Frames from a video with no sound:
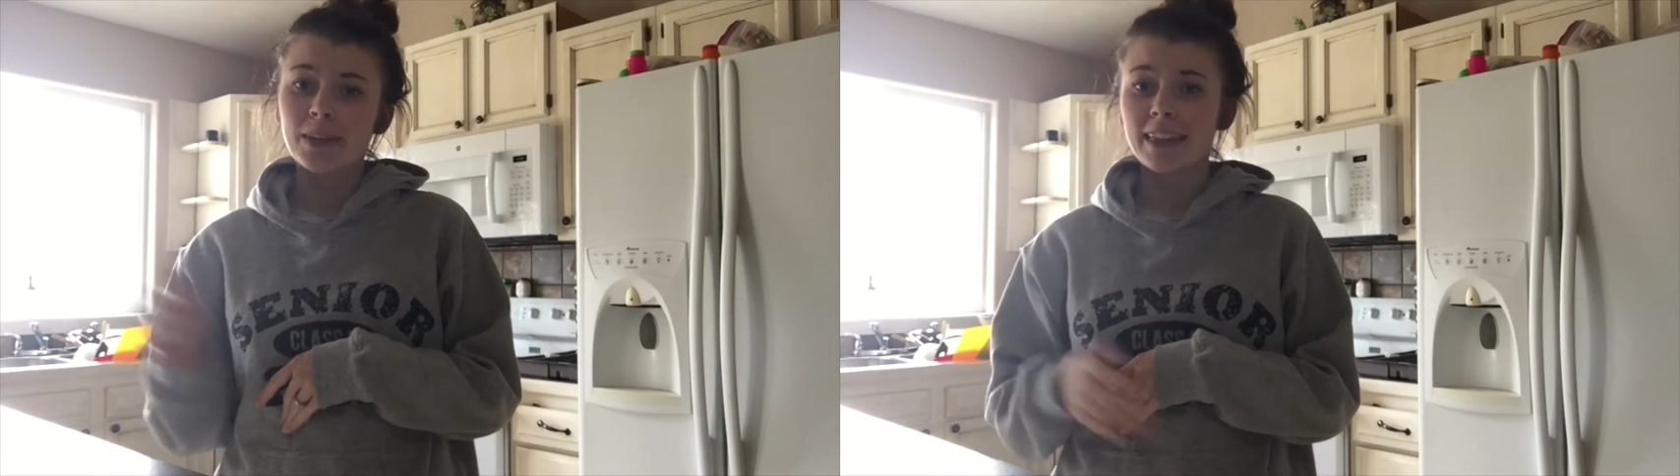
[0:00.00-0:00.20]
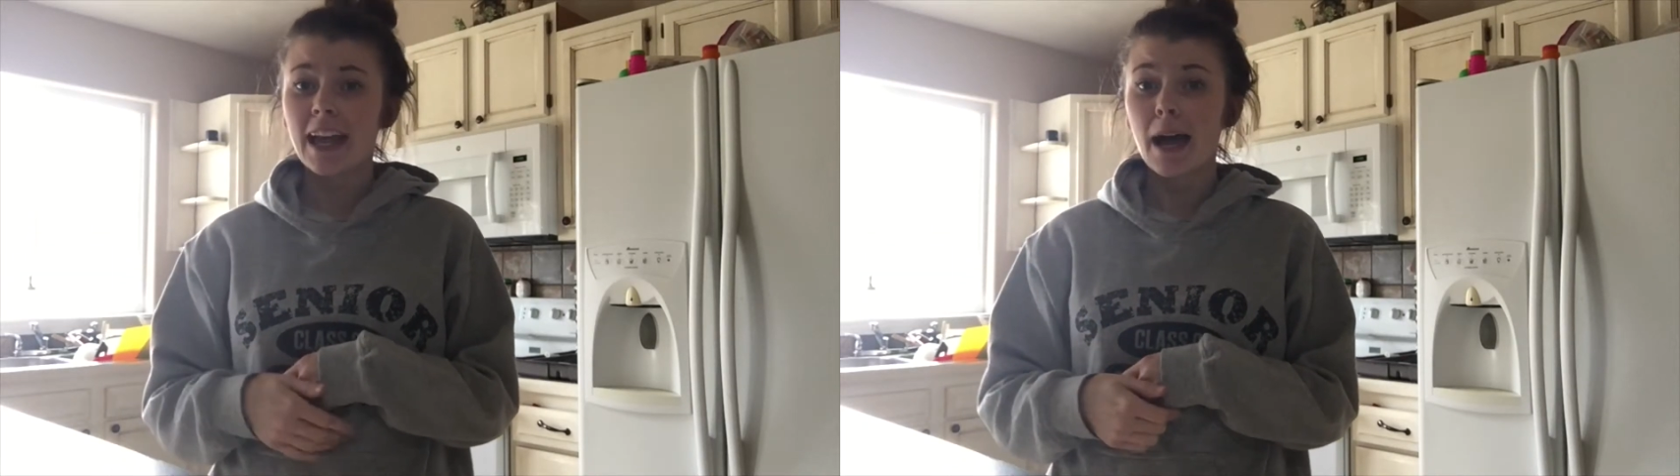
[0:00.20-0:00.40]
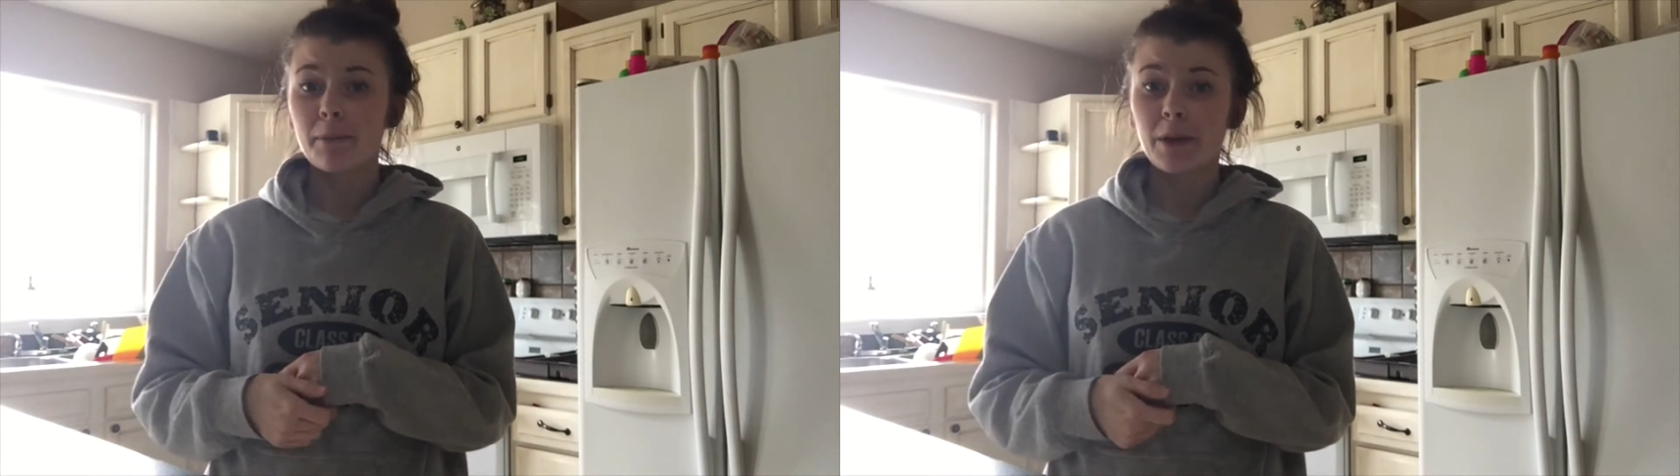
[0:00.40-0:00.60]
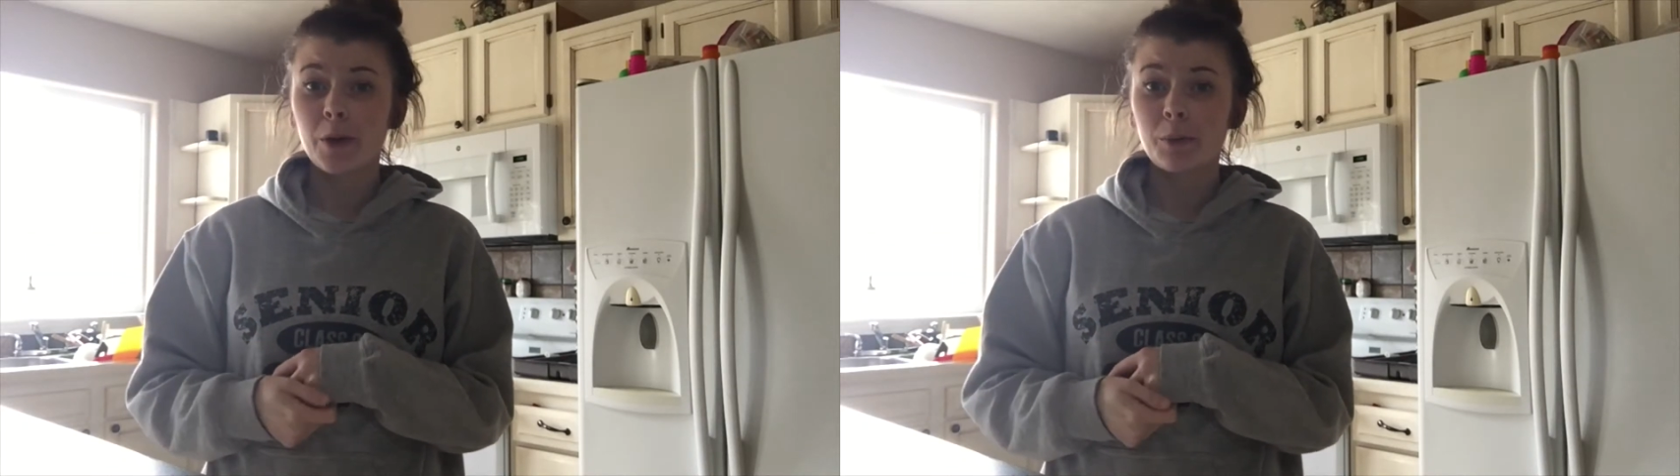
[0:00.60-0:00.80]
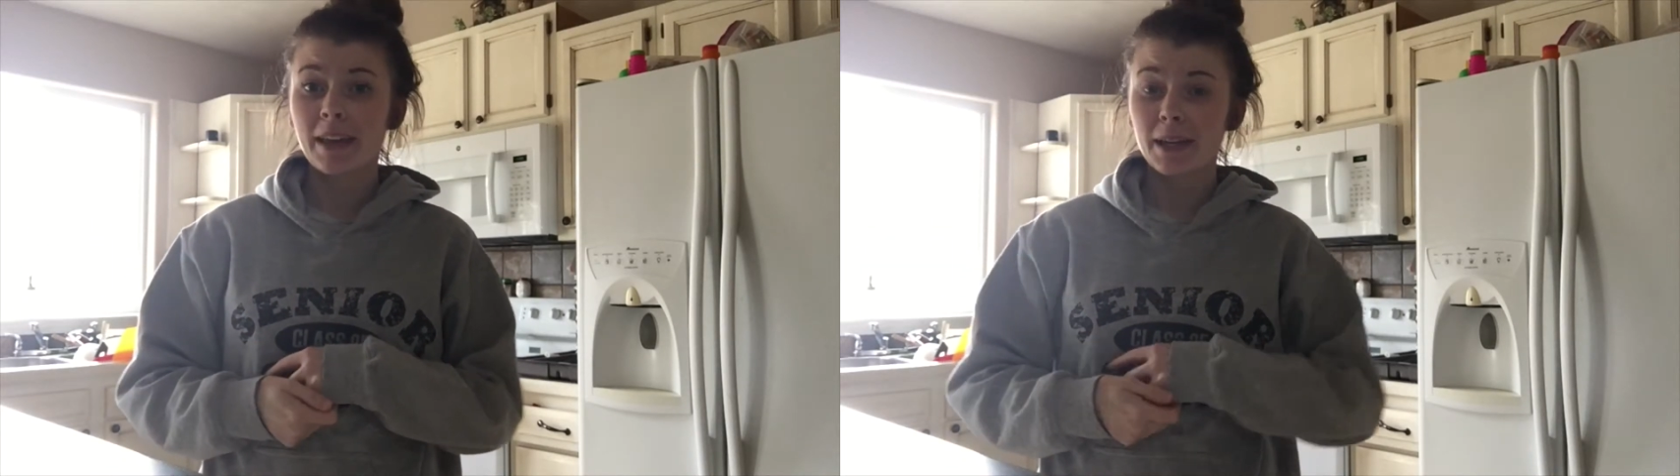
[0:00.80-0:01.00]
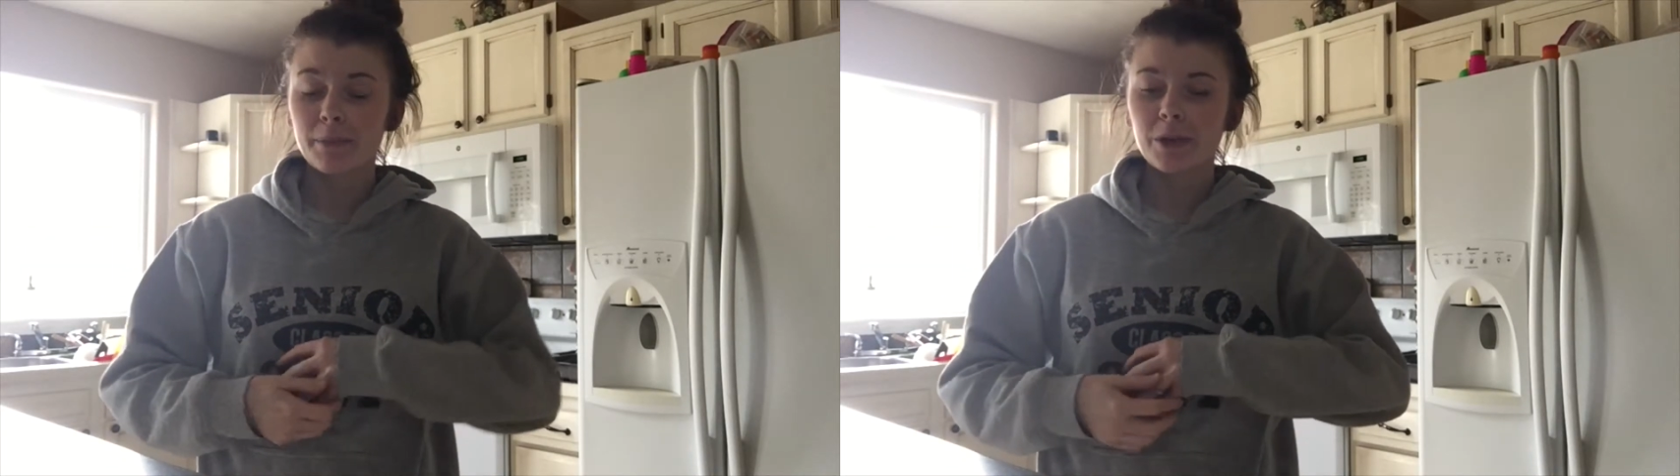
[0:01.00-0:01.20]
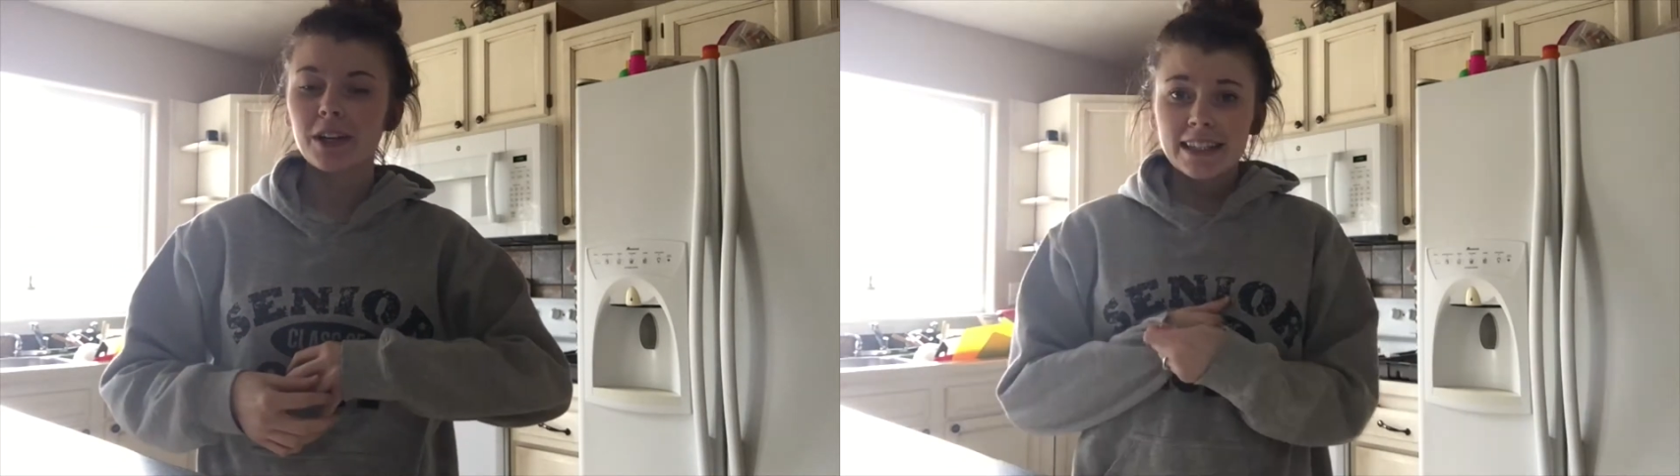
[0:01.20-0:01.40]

with the Happy Home Handbook.